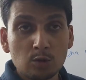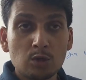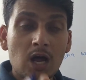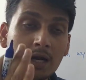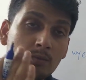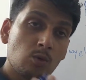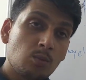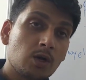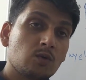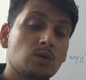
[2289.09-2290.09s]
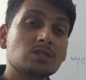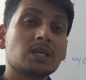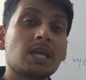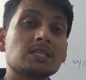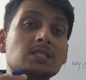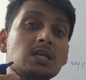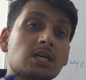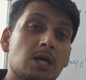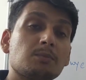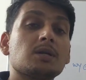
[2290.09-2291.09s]
Lollard movement was against the
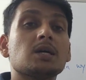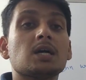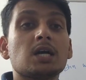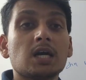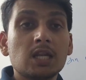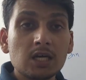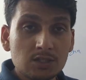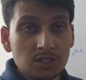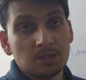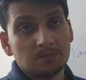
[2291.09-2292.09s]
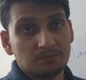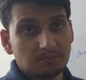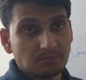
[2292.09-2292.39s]
corrupt clergy,